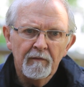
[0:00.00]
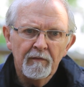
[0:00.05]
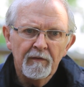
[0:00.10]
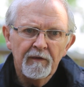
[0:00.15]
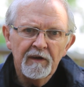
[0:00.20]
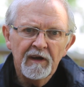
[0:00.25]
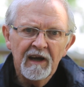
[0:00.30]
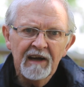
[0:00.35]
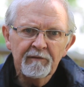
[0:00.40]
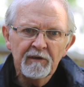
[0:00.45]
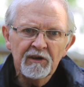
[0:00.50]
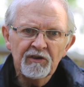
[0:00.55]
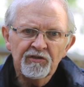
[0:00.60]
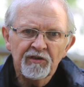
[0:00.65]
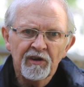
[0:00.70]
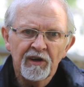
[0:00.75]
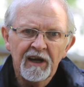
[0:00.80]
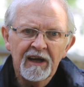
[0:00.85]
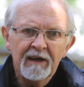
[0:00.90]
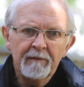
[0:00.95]
The average
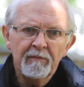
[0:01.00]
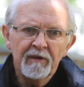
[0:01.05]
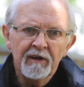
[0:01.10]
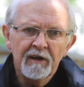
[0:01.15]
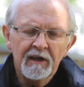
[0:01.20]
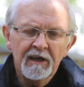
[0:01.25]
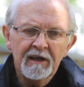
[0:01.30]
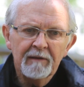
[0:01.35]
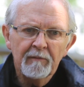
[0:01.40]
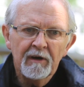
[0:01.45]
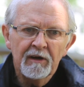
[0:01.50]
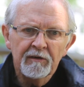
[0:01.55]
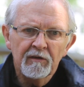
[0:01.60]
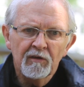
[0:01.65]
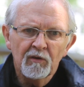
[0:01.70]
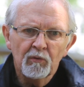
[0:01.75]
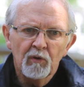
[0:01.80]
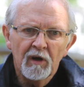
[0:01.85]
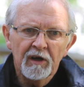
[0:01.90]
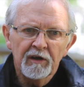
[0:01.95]
time that I'm under
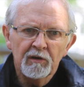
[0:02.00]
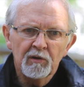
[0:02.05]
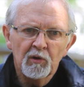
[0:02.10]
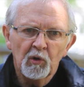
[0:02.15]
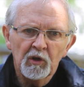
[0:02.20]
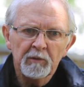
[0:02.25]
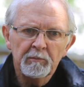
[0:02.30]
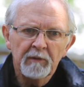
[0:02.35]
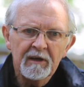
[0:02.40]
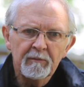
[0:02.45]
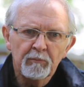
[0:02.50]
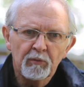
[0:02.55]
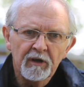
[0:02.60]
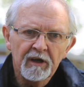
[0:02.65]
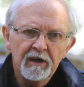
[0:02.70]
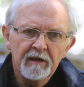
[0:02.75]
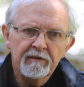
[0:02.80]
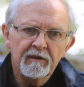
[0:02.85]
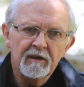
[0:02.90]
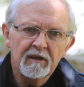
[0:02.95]
the water holding my
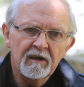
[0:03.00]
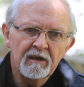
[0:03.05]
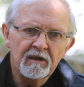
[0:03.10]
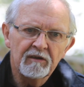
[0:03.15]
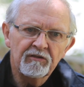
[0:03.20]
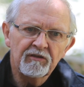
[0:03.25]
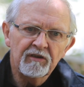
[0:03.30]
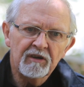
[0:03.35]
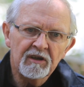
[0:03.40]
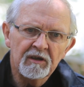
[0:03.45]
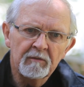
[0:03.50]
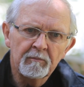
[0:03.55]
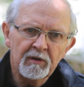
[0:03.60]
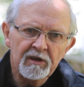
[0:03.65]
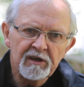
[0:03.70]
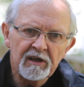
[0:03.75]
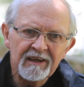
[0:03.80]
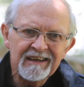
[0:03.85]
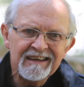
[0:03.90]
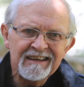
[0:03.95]
breath is
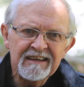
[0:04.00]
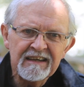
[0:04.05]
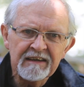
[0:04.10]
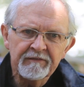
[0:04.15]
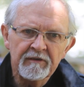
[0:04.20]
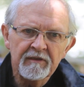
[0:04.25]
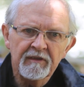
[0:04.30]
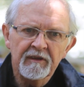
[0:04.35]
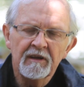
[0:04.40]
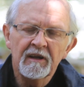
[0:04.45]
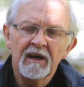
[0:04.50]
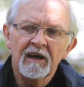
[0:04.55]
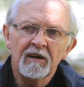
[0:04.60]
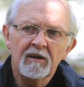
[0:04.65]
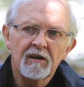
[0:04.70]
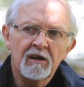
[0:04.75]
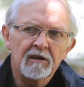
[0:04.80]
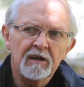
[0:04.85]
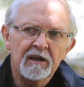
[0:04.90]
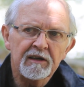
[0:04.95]
completely different than how
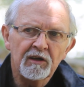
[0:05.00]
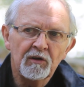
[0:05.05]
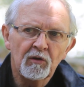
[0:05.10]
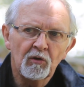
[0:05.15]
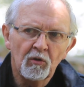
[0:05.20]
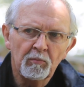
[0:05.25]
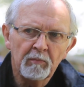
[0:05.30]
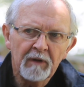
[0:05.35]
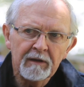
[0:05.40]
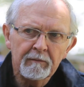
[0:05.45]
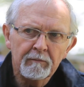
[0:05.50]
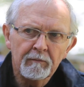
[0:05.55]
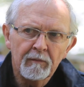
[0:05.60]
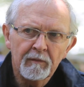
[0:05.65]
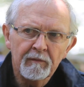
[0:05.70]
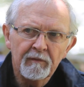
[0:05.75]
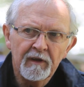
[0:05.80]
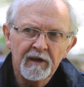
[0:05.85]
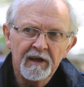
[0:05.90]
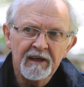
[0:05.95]
long I can hold
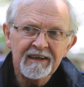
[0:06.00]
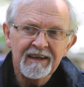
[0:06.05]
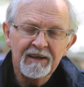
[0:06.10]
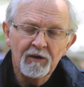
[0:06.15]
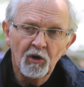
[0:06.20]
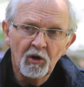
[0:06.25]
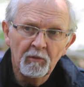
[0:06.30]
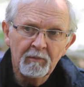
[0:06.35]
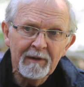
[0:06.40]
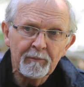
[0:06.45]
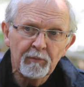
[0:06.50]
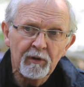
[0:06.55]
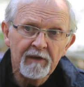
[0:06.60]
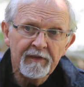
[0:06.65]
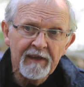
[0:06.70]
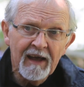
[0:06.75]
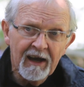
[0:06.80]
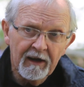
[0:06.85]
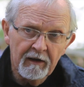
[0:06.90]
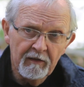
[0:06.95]
my
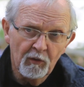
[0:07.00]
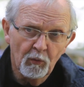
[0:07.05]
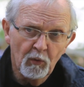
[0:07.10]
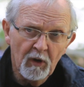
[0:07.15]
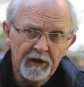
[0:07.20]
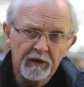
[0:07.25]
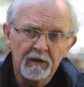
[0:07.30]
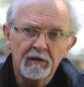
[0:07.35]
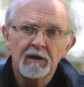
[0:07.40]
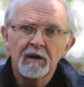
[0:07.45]
breath out of the water.